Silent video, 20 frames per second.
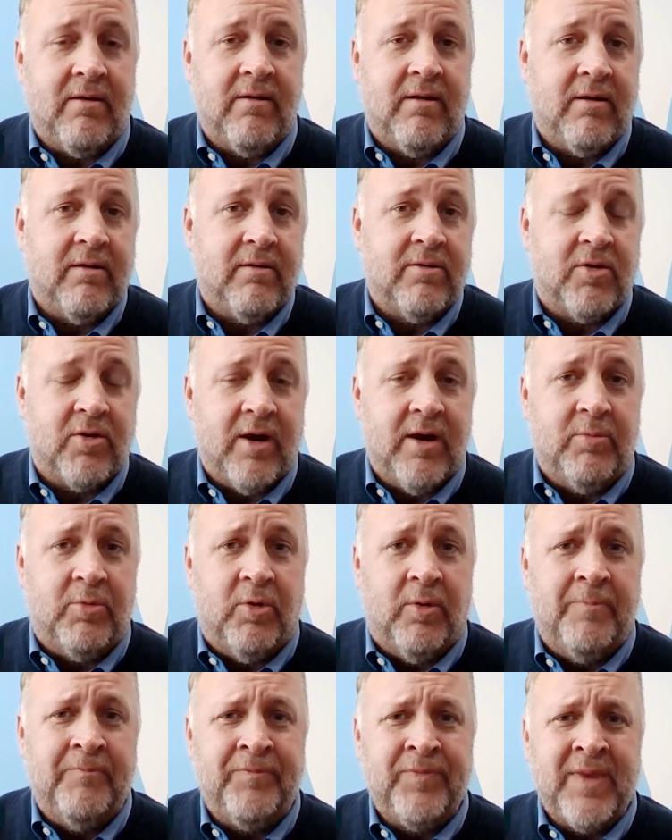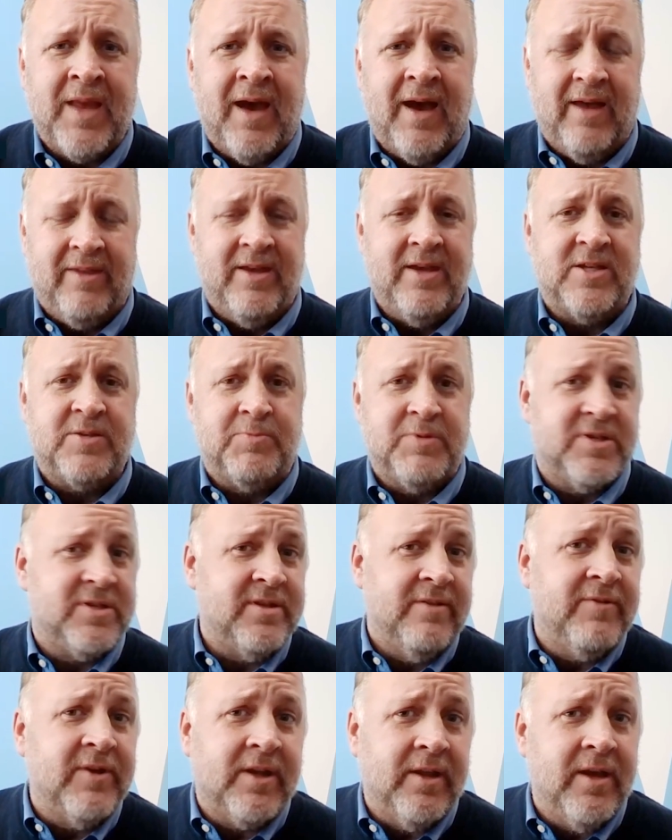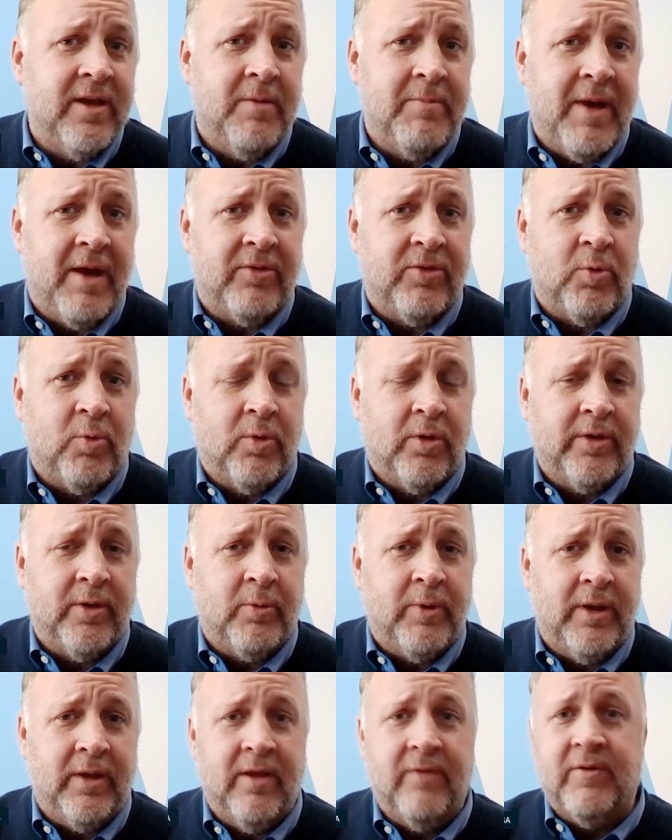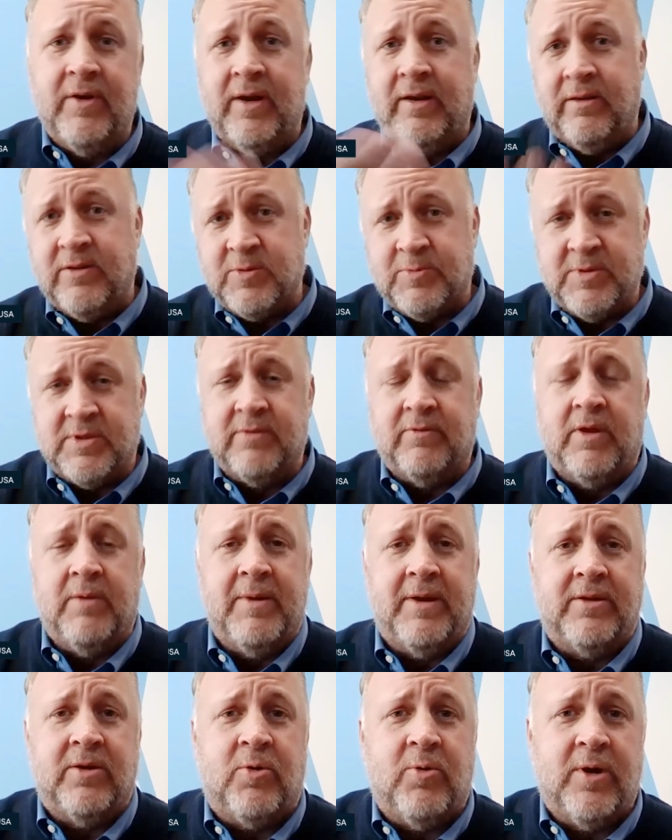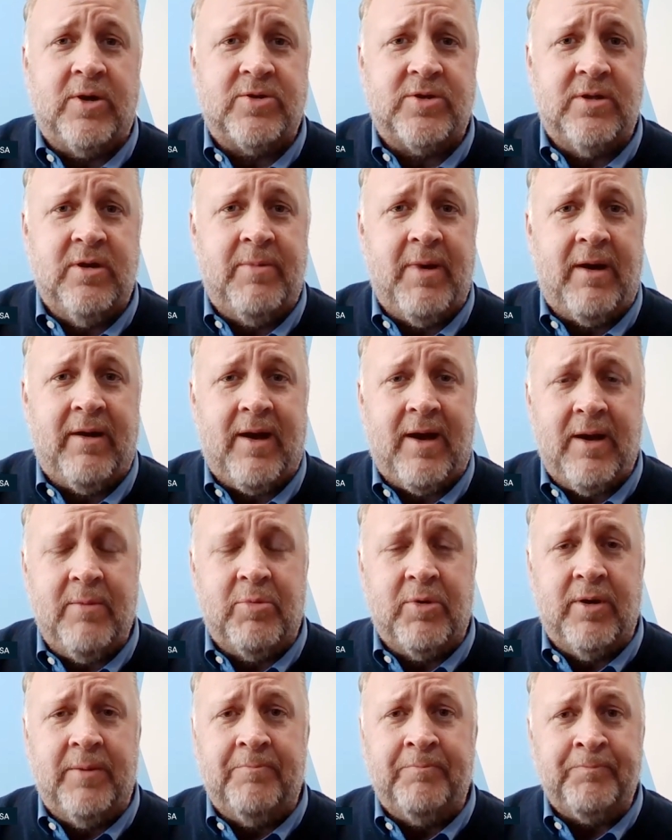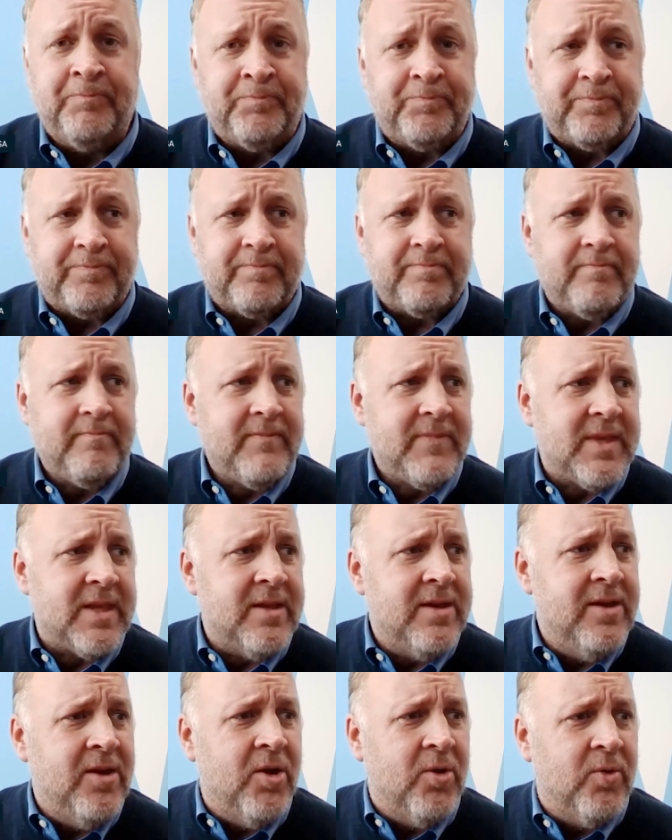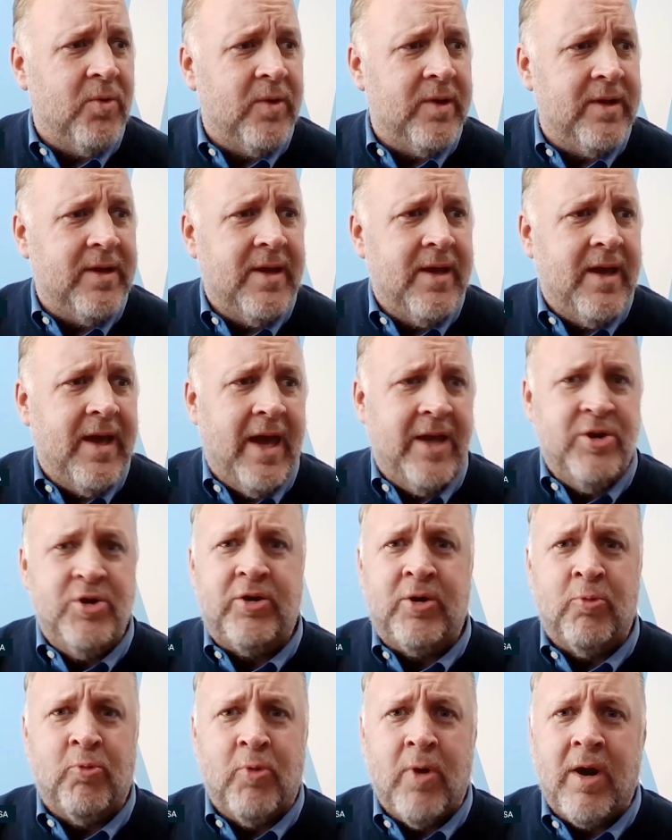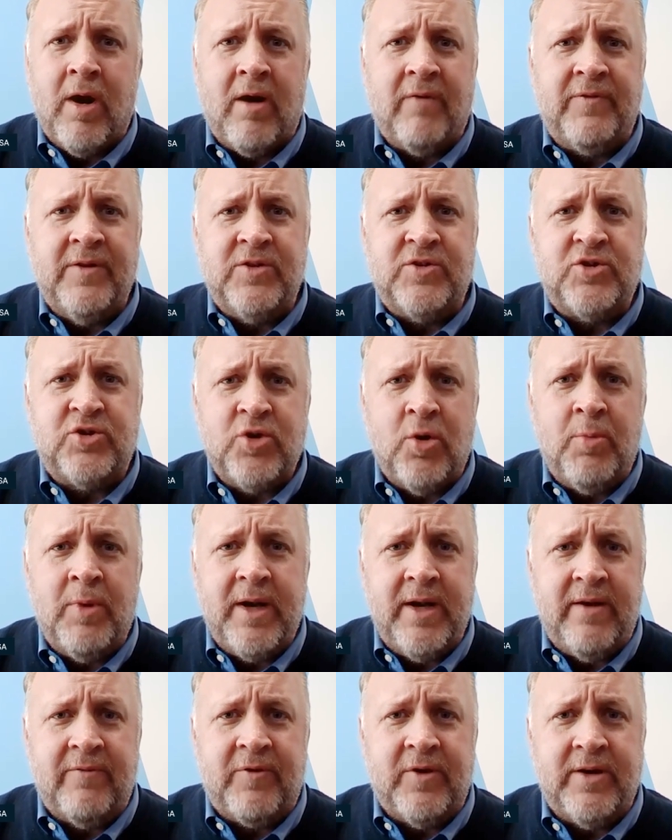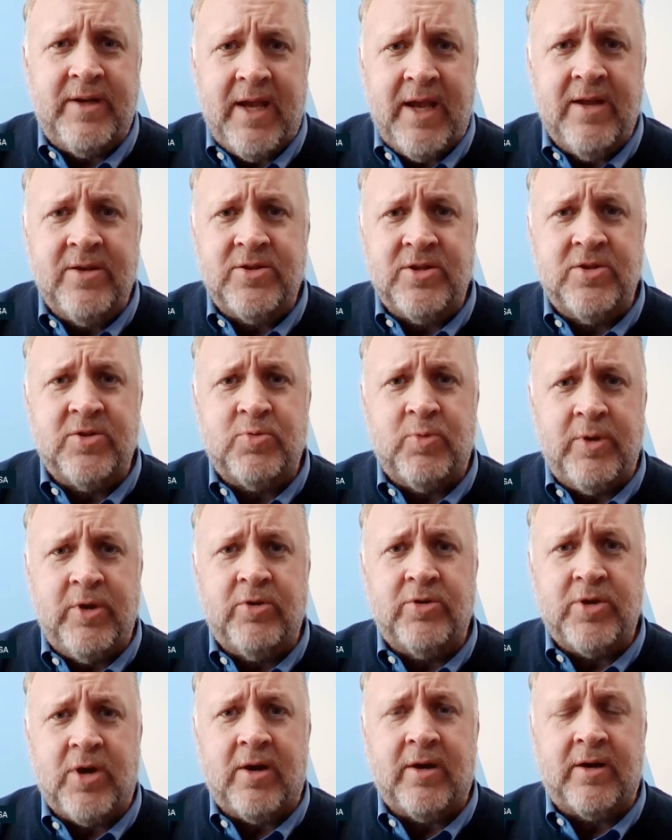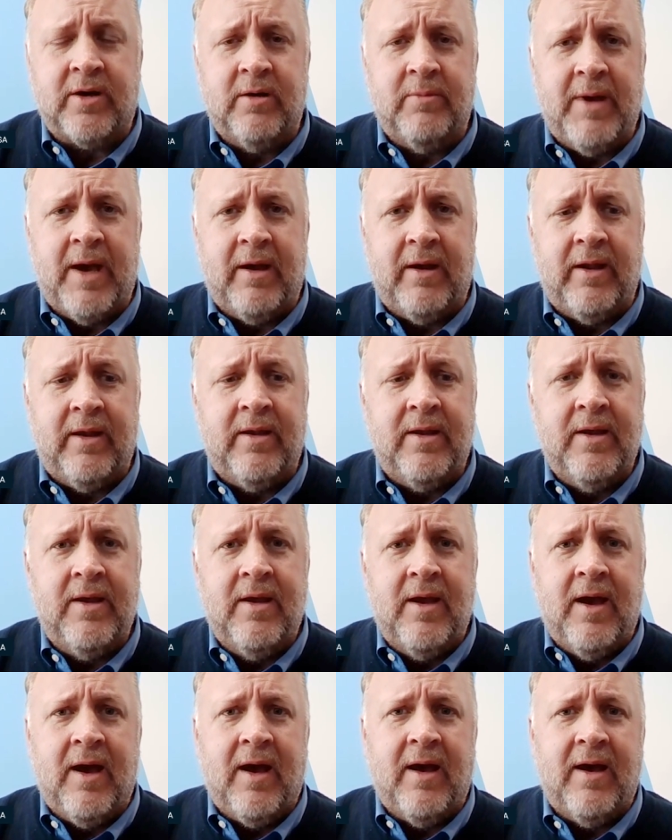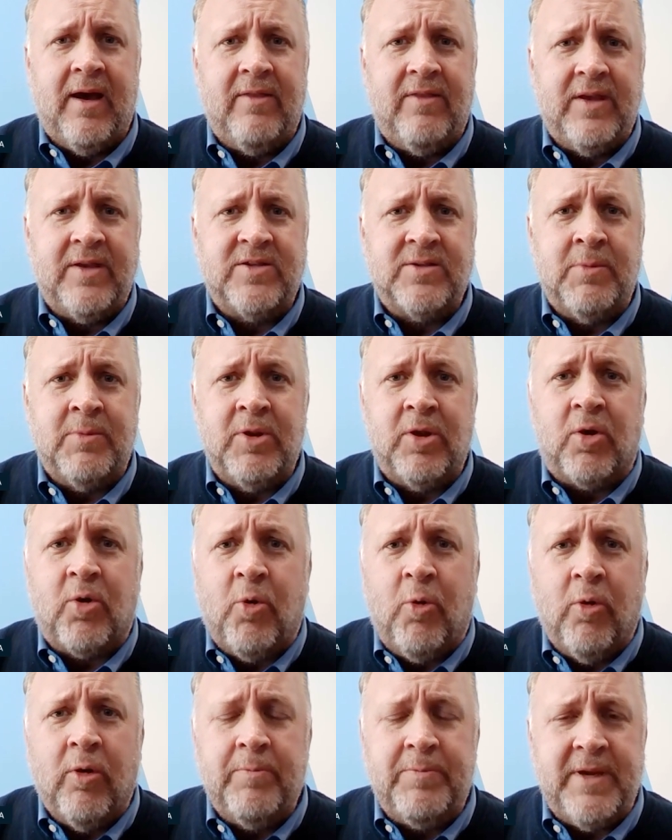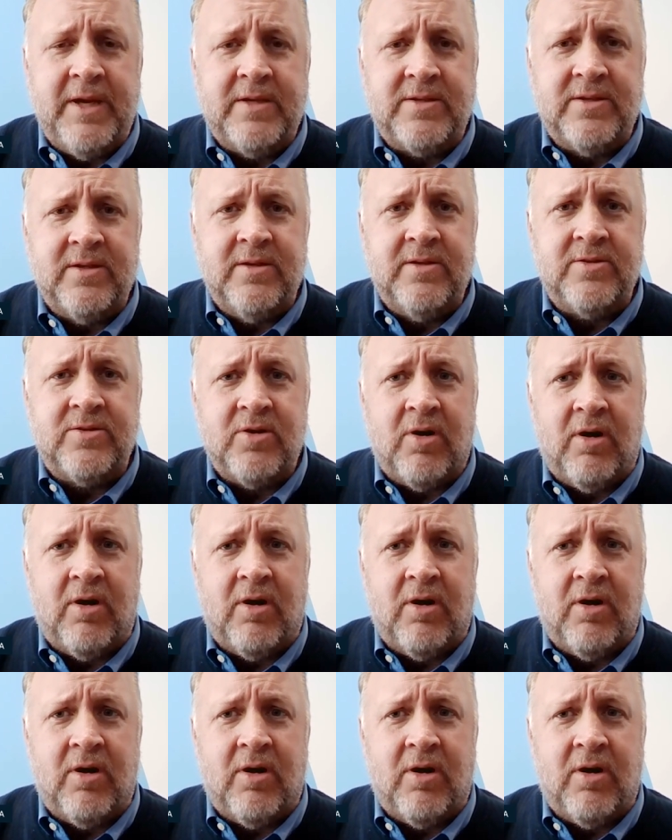are incredible. I think specifically about the world that we live in, and specifically about the question about hybrid, and you can run off in so many different tangents when you're talking about it. I think some of the core pieces